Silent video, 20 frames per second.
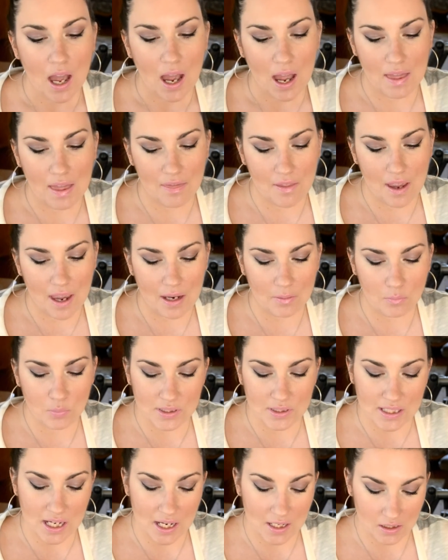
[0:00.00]
And then
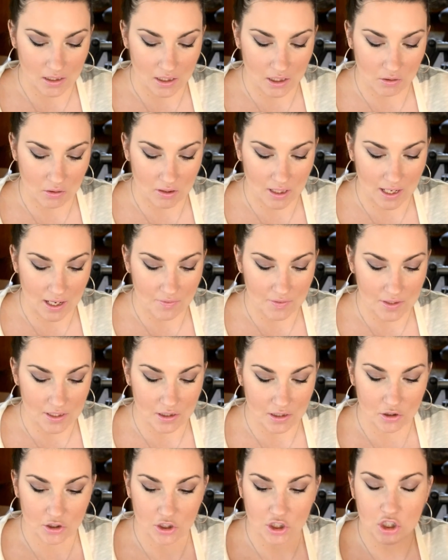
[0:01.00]
what's kind of cute, they have a
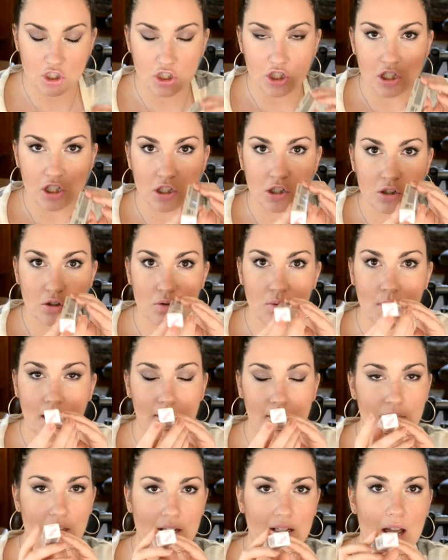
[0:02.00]
little shoe
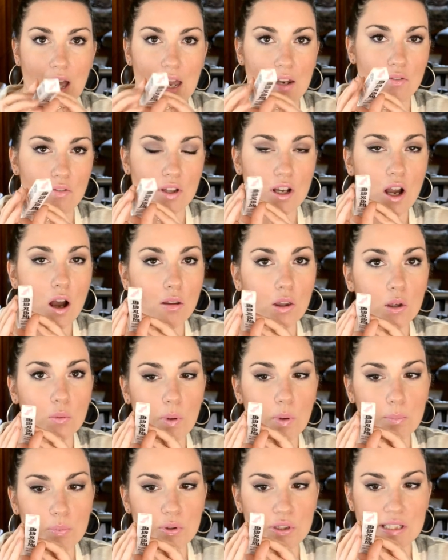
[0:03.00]
and then kind of the color
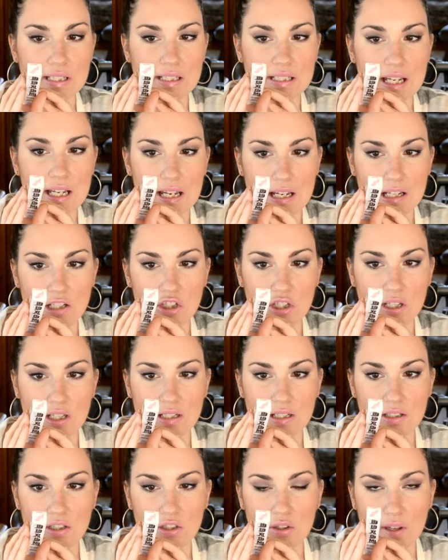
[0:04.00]
representation.
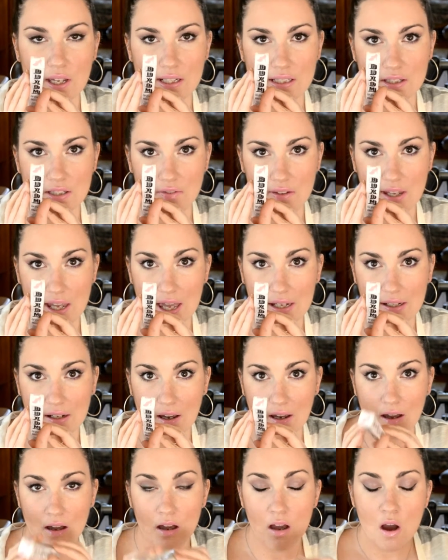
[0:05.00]
So that's
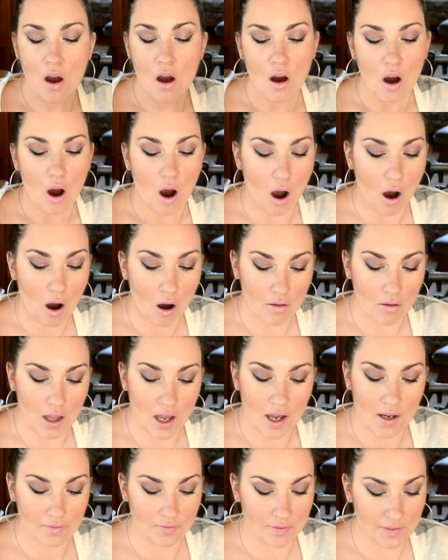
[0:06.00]
Vienna. All
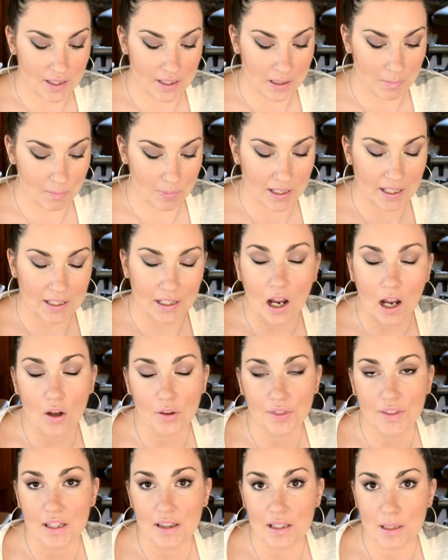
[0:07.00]
of the Big and
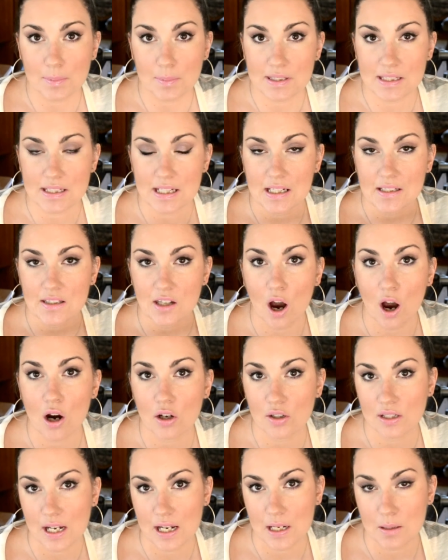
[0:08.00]
Healthy lipsticks
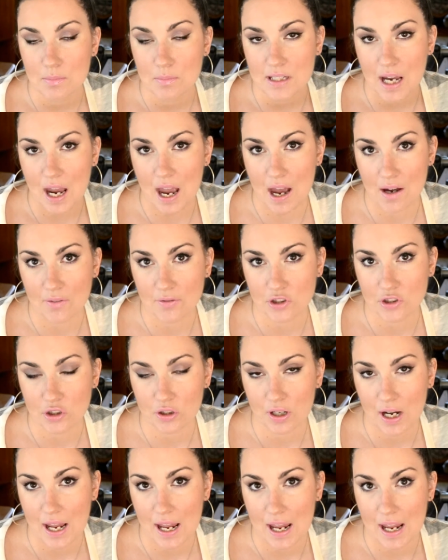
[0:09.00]
are named
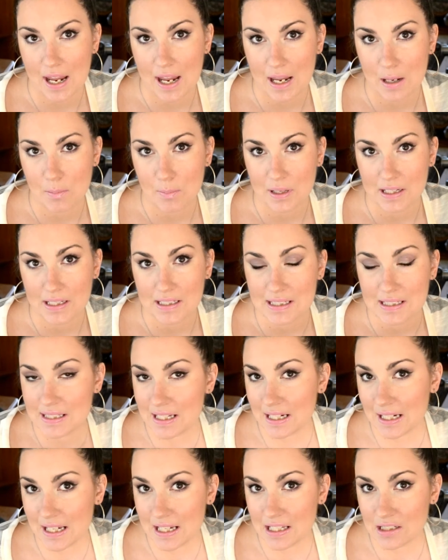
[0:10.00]
after a big
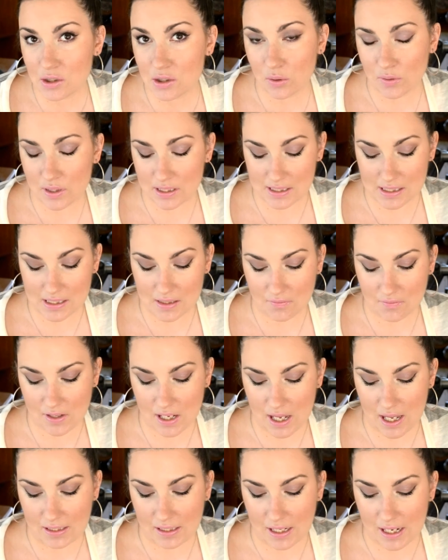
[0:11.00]
city, so this is
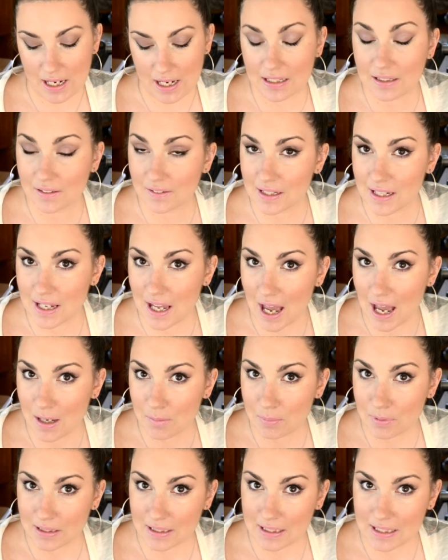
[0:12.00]
Vienna, Italy, I
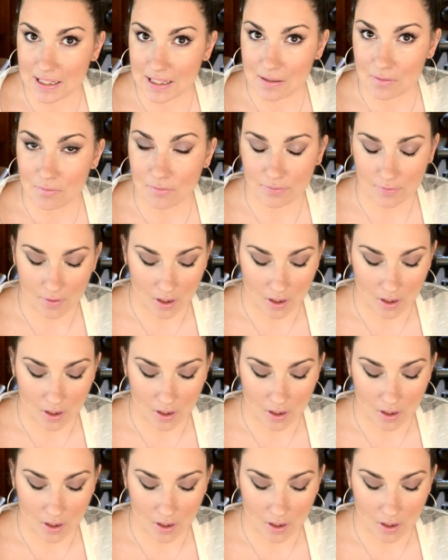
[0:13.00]
believe.